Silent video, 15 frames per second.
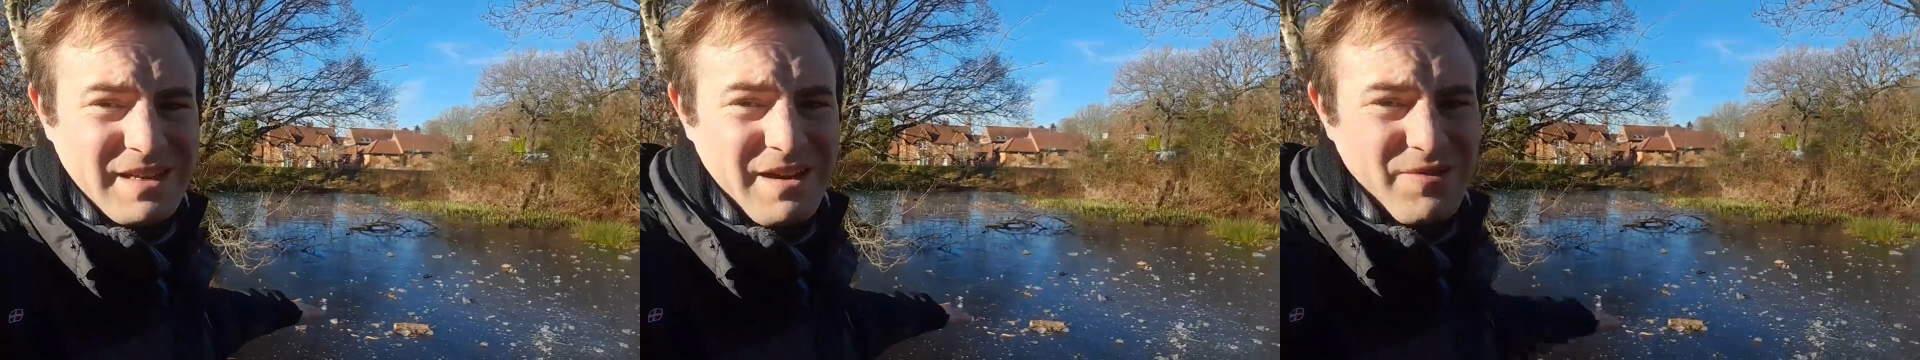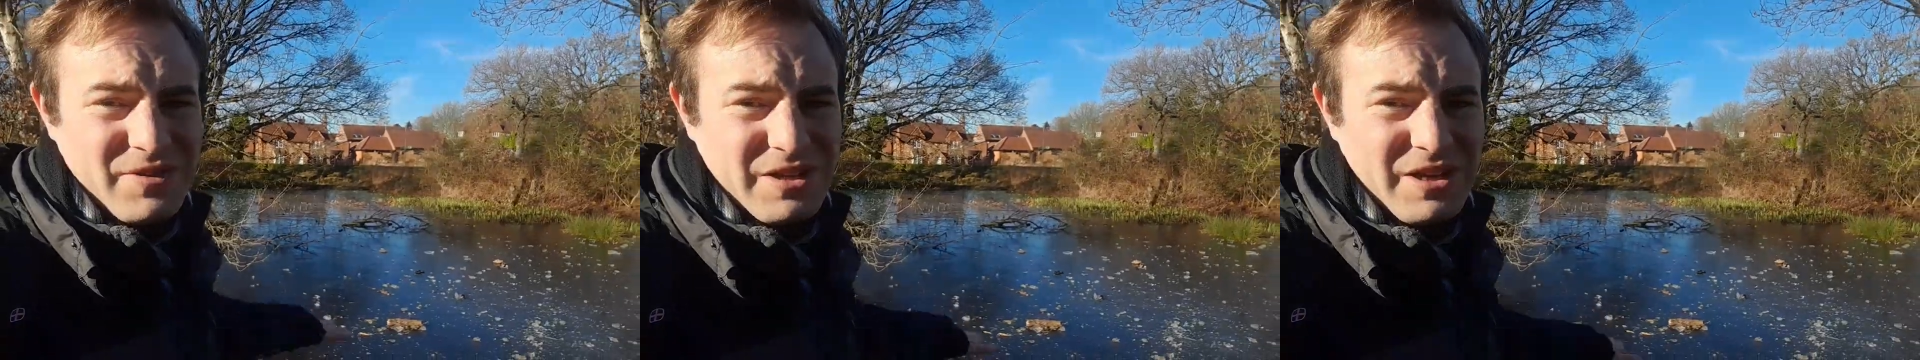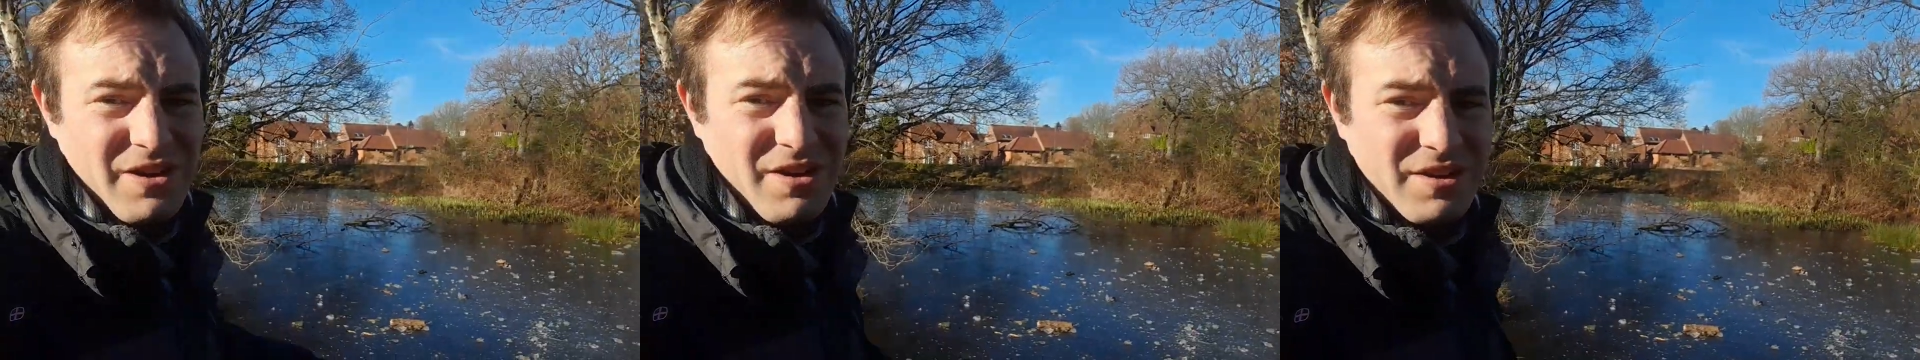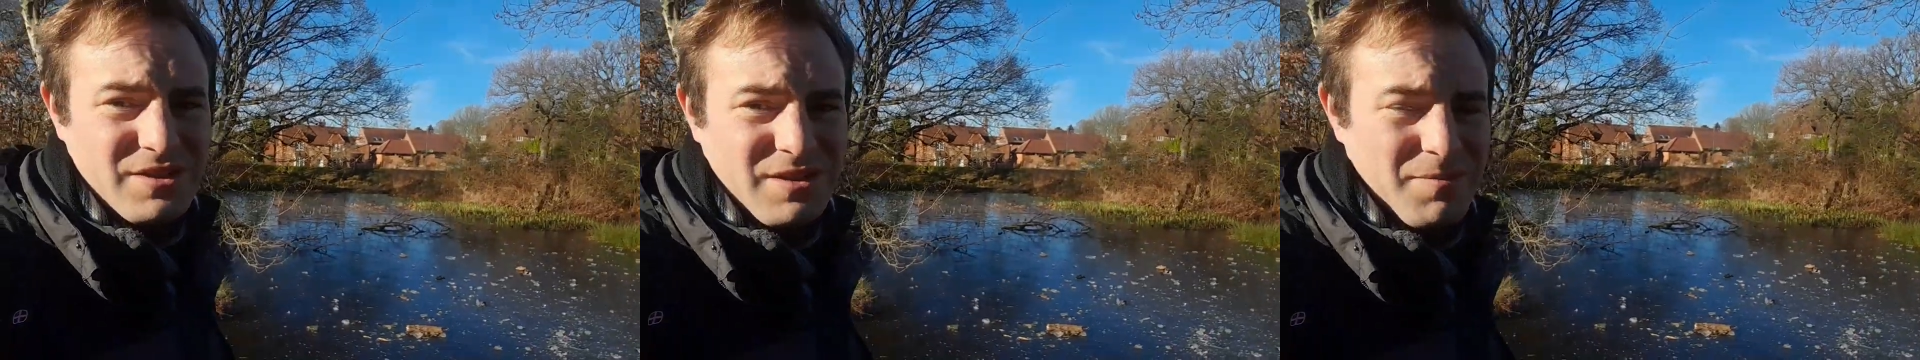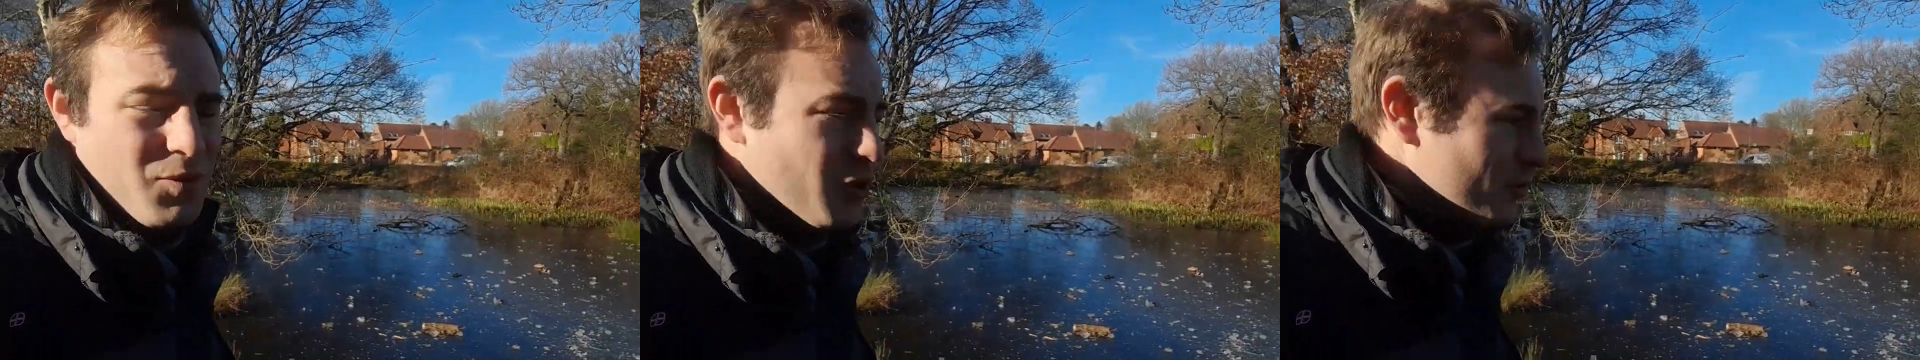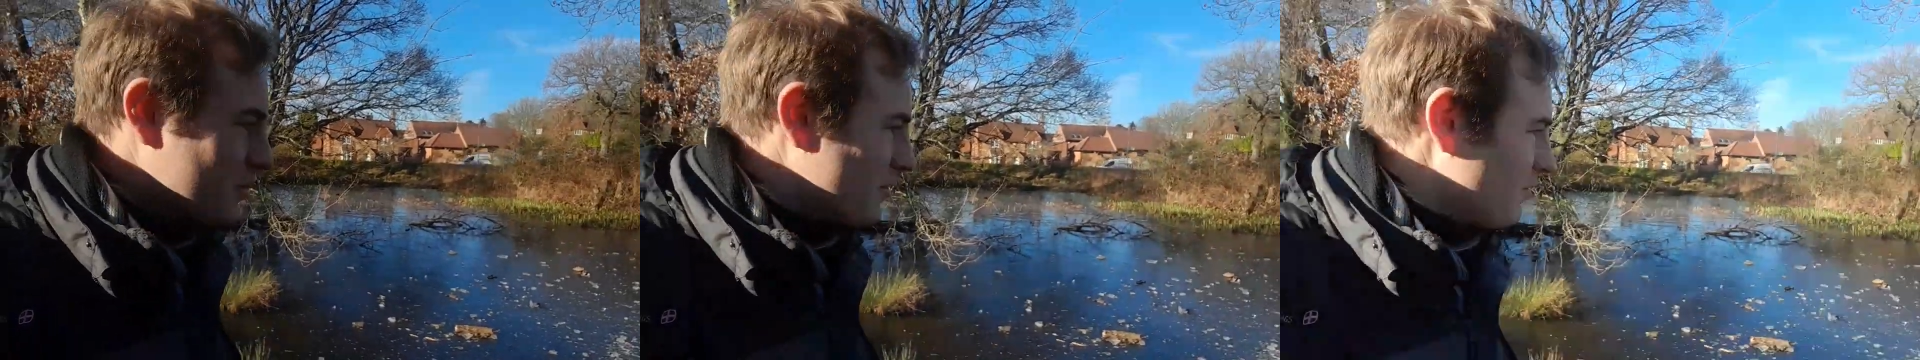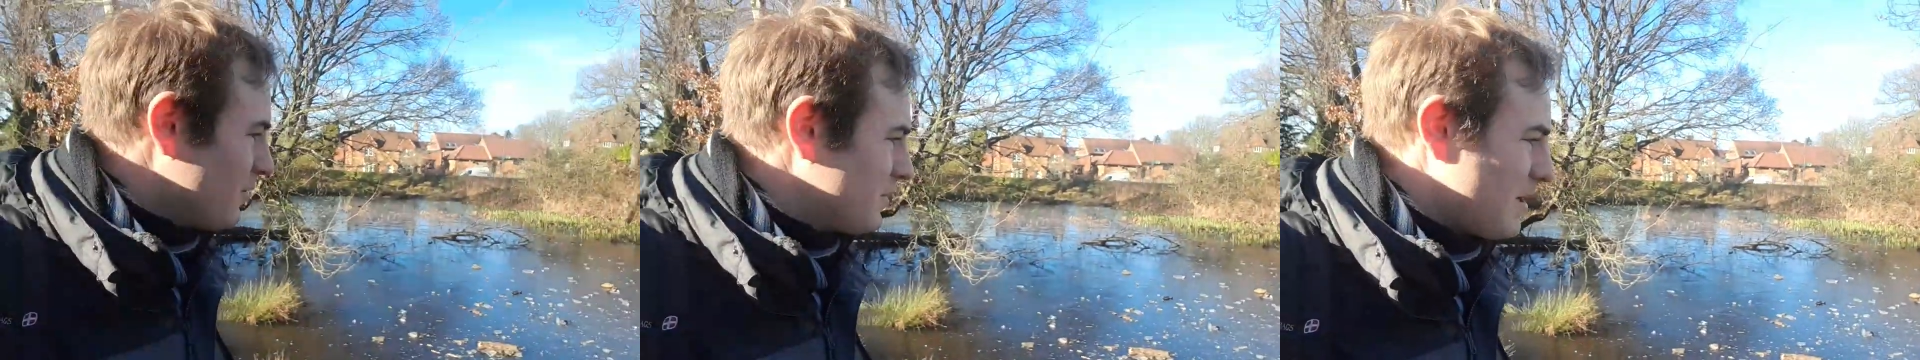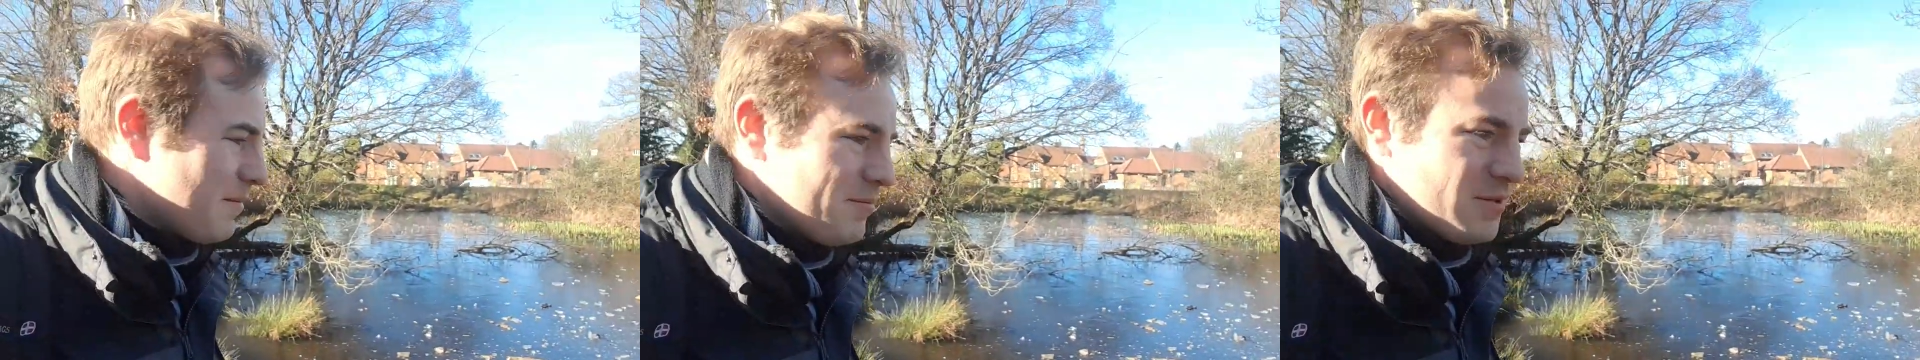covered in ice. I'm not going to
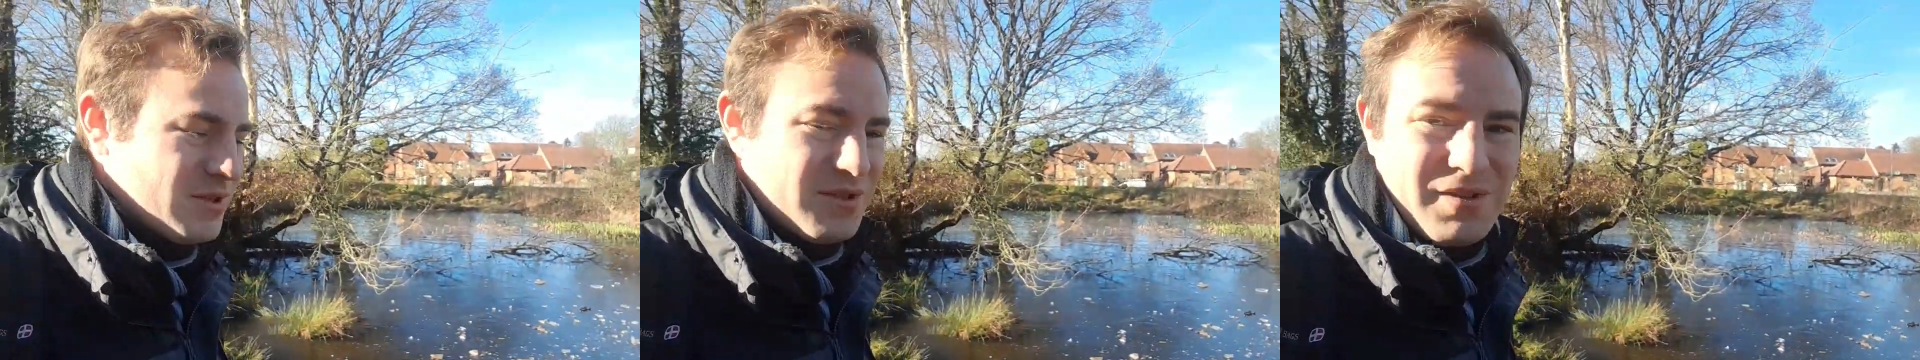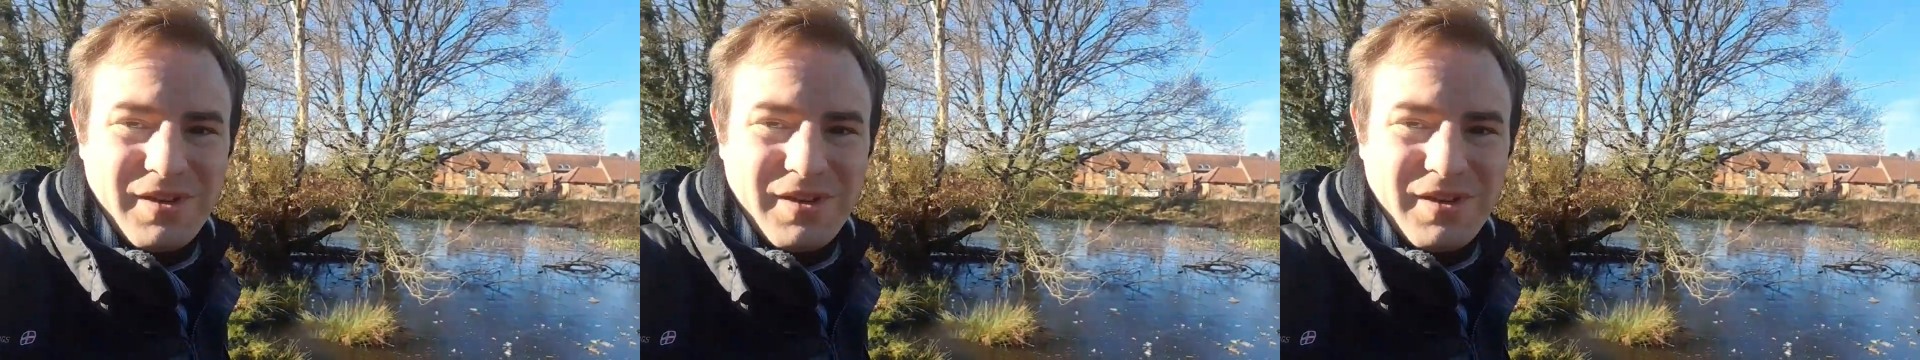attempt